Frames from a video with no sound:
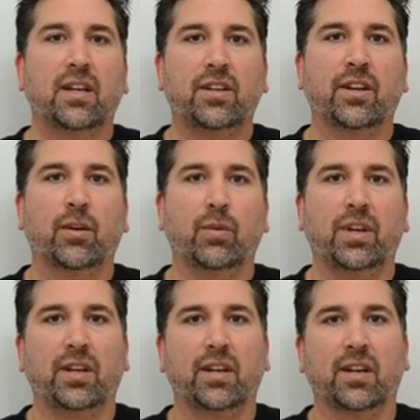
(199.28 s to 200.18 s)
You know,
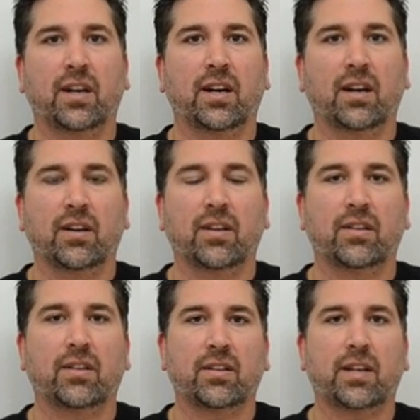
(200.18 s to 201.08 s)
we
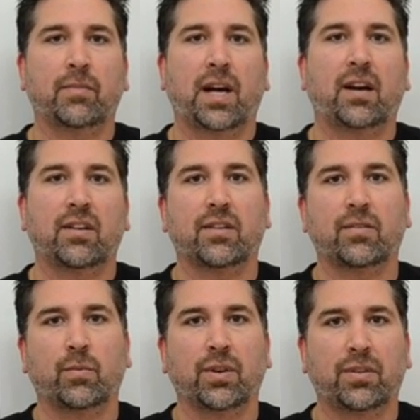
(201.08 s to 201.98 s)
come
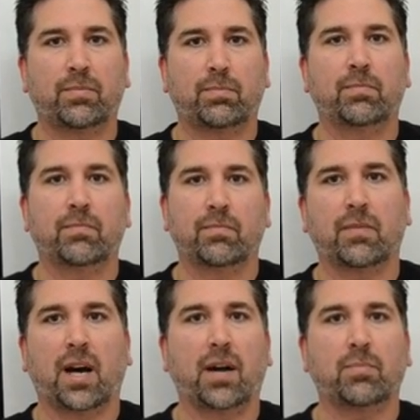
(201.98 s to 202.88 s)
out with
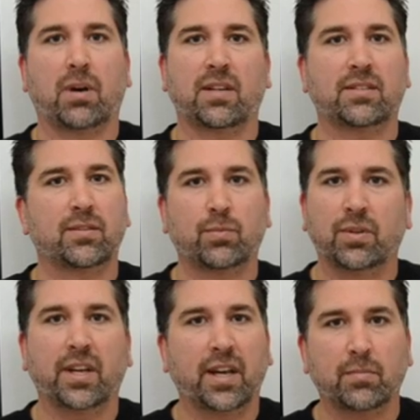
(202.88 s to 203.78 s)
high prices
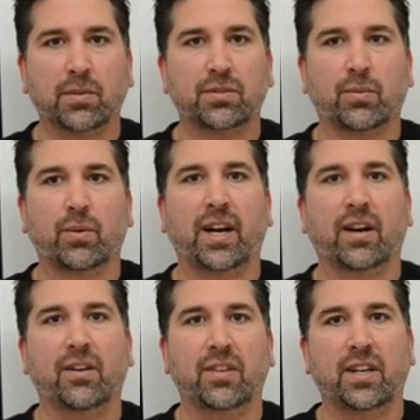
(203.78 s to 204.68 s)
when the animals are
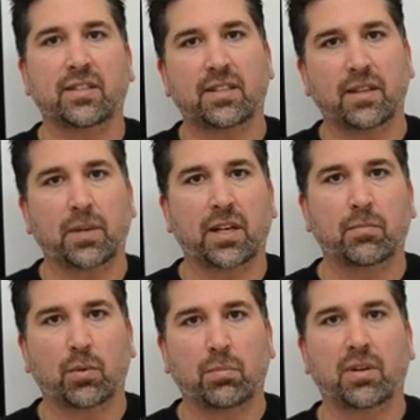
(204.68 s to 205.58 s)
rare, and then as they
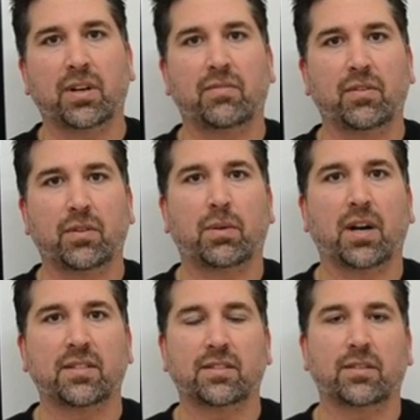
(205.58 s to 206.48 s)
become more plentiful, the
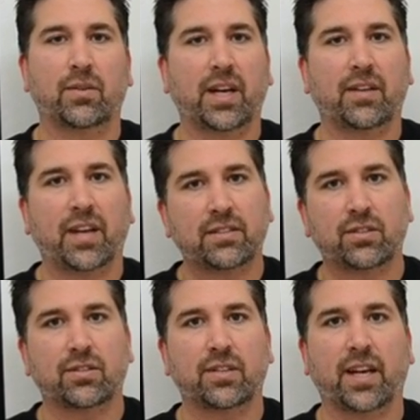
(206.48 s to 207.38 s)
prices go down.
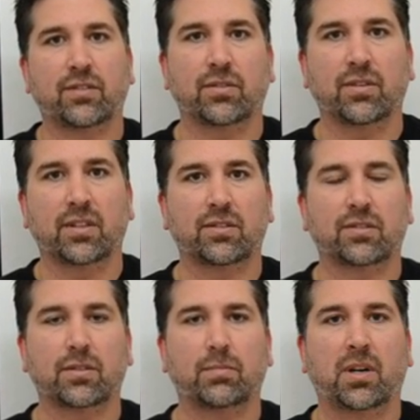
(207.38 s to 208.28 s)
That's just natural. That's
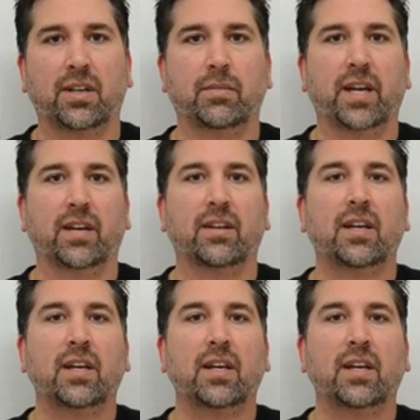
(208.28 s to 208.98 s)
just supply and demand.